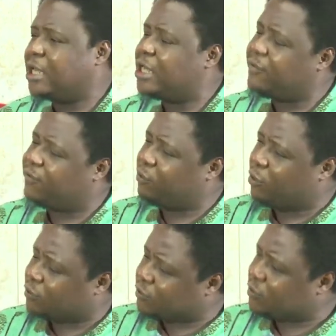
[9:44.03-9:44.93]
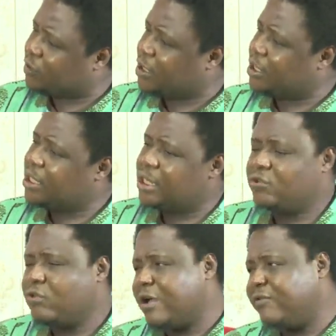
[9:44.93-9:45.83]
If not, it
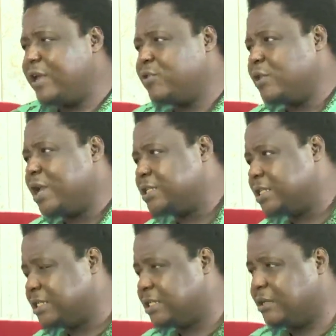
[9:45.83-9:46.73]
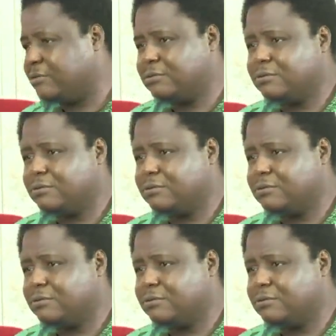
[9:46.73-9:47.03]
will affect other things now.